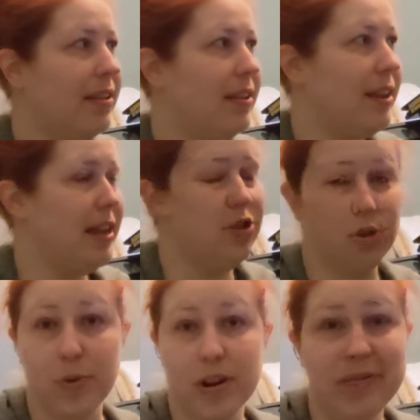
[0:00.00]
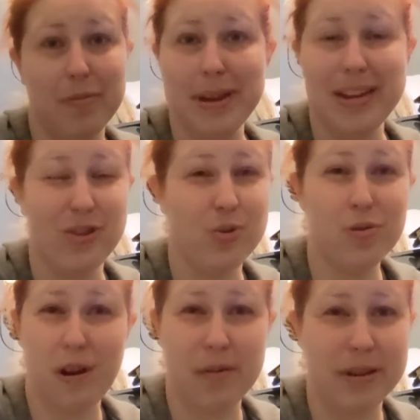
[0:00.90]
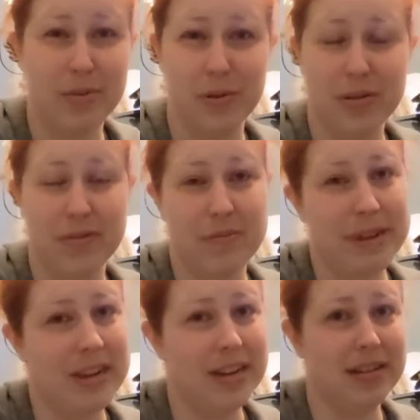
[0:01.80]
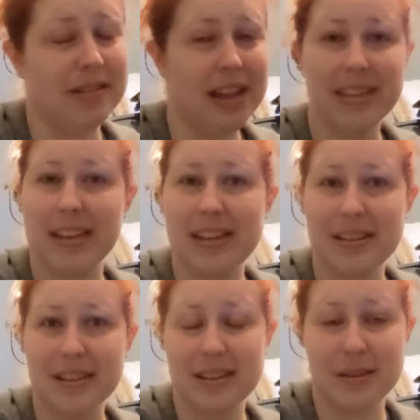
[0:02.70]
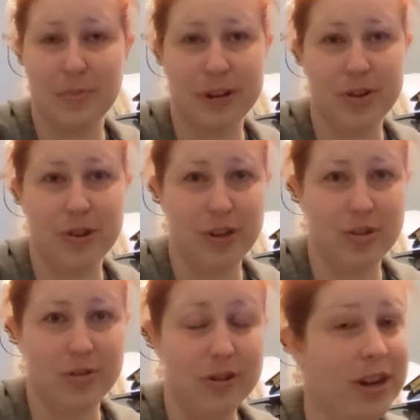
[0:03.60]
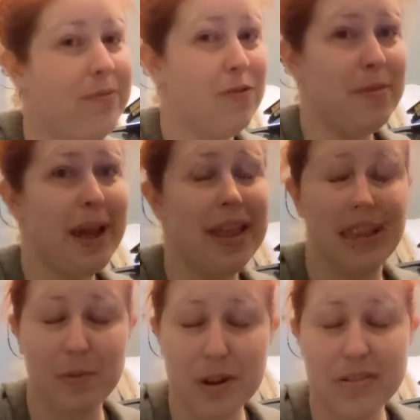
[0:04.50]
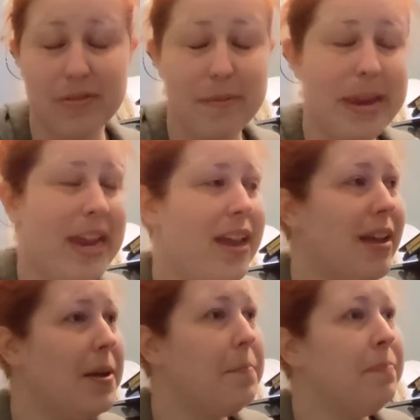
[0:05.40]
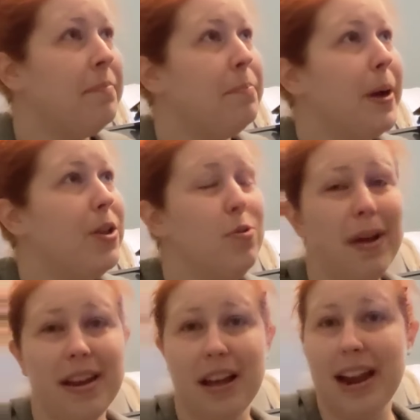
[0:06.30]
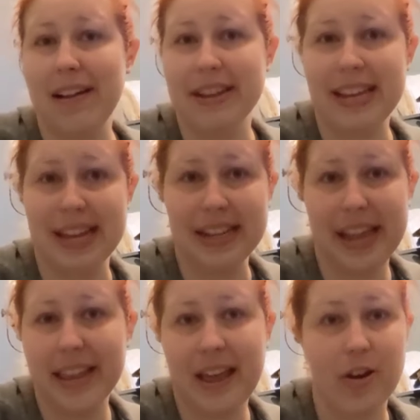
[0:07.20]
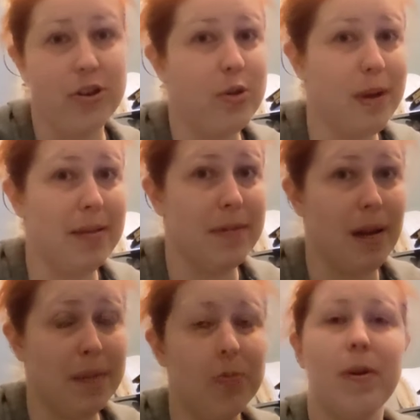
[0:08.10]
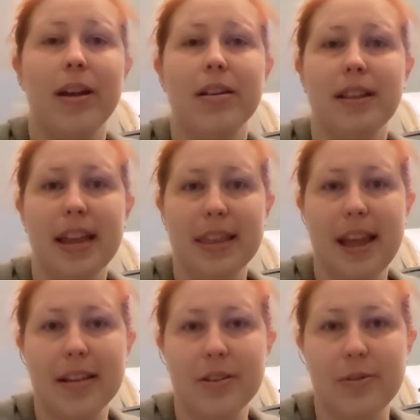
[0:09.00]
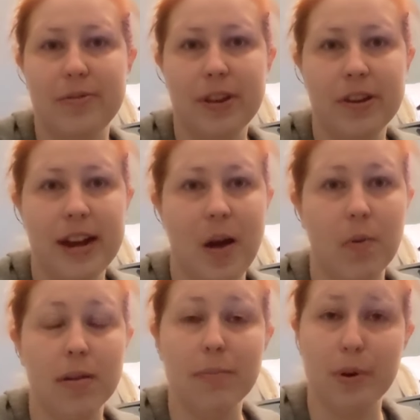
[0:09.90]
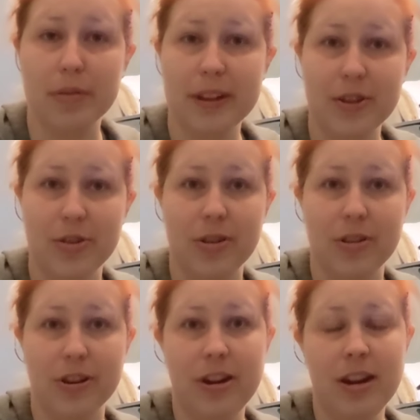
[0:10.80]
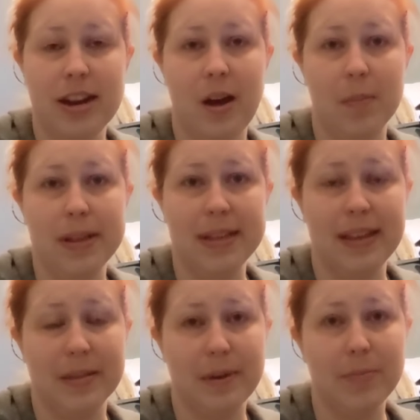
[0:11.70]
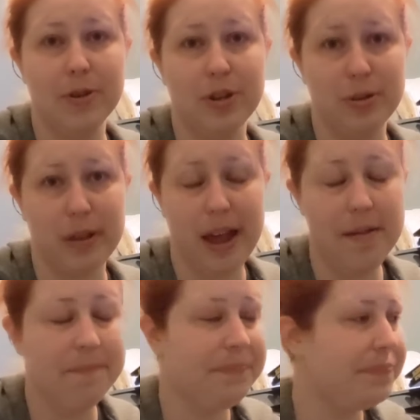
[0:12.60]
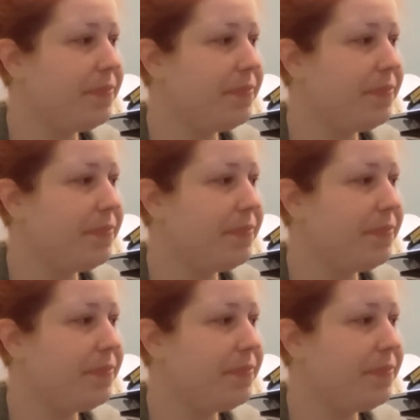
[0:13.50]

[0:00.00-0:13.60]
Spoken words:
it just worked for me. School always worked for me. Lessons is pretty traditional learning format. That worked for me. But you might not have a kid like that, or you might not be wired like that. So figuring out what motivates you to learn and helping set them up to do that